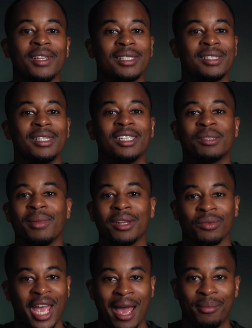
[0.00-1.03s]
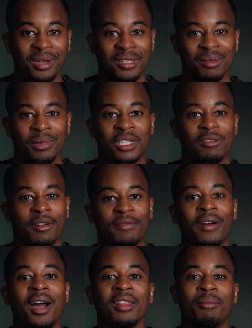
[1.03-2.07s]
isn't to dismantle capitalism, but to
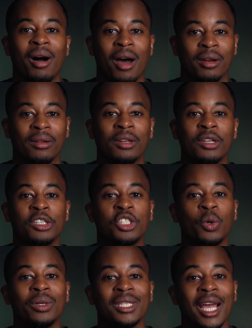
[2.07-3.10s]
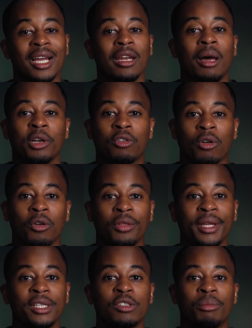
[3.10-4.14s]
refine the model so its economic growth
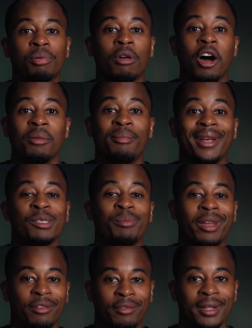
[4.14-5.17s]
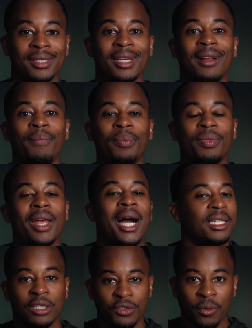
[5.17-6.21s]
leads to broad-based benefits, not
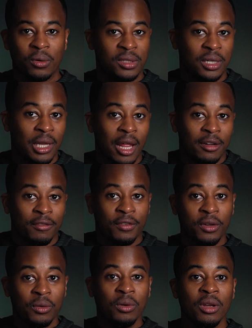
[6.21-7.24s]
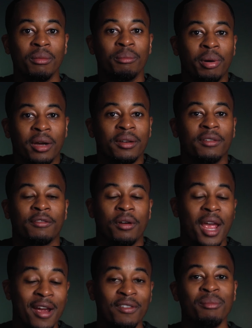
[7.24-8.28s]
just for a select few, but for
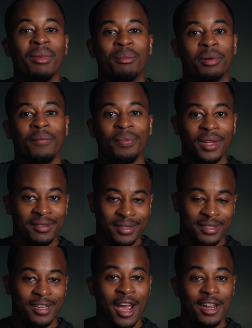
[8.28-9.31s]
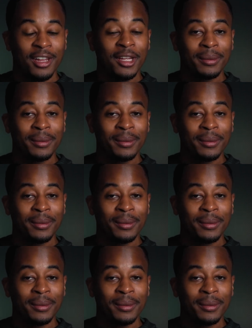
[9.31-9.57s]
every member of society.